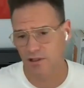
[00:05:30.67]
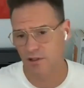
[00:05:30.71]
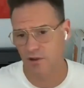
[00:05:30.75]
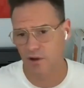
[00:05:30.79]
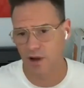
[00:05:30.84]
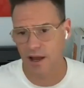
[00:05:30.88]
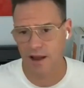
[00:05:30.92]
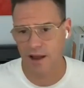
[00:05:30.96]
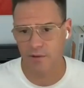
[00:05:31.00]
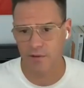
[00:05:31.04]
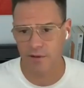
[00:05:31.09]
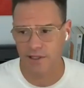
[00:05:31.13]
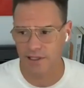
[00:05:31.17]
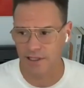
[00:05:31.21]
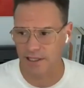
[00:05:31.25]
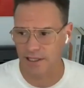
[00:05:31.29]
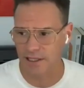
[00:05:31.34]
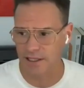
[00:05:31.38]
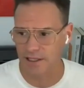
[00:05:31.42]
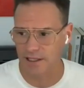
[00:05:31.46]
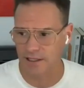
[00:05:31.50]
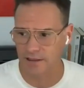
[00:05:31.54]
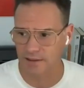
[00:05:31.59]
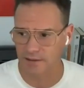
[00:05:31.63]
So I was
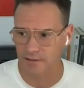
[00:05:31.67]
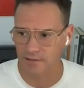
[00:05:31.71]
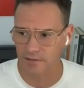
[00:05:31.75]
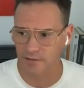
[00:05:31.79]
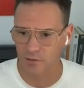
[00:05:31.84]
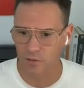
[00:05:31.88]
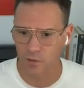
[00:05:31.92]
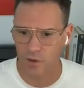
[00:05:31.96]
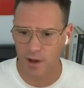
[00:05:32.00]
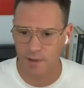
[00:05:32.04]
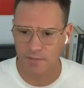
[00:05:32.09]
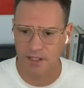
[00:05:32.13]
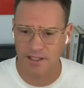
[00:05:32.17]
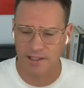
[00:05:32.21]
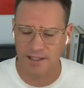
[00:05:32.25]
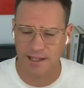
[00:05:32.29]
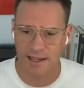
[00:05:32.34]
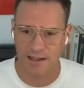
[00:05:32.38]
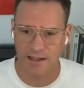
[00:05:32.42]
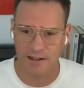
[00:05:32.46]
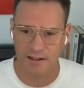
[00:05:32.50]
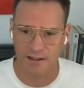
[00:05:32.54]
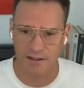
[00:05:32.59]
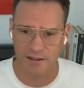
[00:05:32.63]
a web
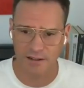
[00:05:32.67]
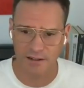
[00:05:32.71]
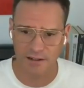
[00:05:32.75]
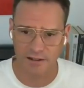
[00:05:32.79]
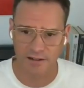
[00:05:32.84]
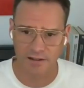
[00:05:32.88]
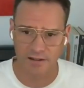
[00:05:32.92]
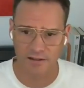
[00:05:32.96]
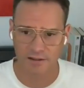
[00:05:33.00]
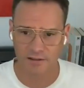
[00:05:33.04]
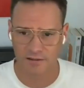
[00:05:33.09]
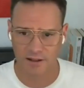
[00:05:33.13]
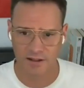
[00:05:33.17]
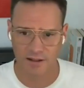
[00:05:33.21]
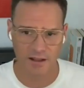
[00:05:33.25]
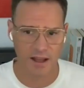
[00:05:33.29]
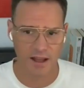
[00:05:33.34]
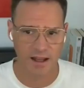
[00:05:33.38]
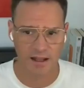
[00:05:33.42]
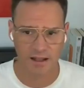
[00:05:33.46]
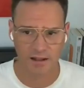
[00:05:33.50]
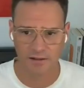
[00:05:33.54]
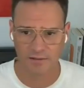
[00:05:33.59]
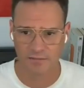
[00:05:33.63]
designer
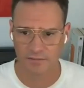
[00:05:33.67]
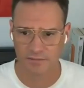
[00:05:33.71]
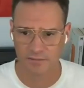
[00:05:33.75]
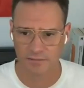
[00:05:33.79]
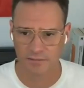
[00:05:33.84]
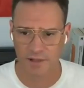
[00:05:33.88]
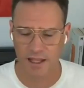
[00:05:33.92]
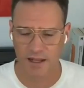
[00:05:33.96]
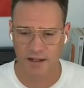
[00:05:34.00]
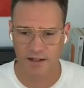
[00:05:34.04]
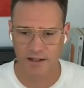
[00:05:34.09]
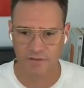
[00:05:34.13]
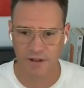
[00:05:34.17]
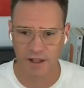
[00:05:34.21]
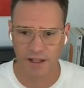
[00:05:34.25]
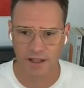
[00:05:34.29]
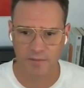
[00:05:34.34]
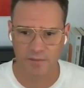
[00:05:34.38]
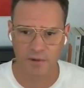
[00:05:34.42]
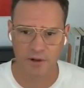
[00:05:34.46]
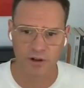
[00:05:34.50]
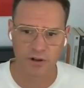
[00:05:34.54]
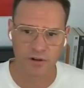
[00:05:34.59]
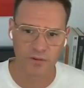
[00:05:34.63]
um, and
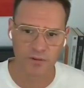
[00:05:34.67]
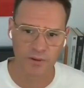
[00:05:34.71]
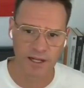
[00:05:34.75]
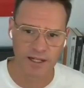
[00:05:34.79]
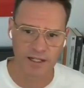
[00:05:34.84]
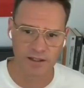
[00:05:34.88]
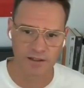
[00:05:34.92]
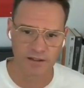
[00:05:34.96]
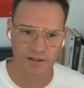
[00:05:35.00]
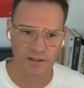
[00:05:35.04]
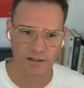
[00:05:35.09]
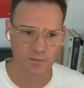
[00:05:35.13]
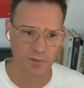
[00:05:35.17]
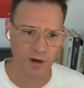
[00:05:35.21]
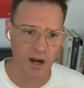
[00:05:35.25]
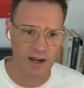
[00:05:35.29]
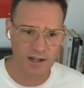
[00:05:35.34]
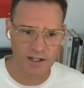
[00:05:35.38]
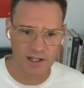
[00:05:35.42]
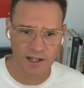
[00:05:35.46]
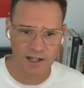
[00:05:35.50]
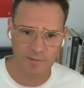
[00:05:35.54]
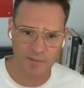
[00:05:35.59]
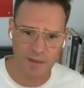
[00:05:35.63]
developer, Rachel,
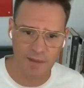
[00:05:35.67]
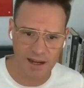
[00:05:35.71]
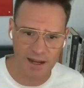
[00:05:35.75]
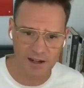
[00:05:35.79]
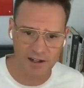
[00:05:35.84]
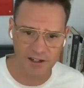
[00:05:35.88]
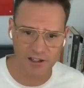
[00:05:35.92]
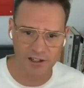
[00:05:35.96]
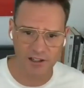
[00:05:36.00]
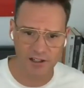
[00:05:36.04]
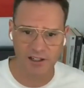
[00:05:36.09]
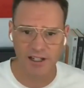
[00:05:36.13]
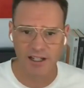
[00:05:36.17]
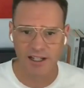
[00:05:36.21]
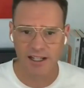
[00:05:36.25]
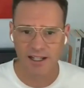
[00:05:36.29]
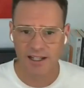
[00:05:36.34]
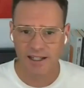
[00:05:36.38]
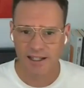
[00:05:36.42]
project manager.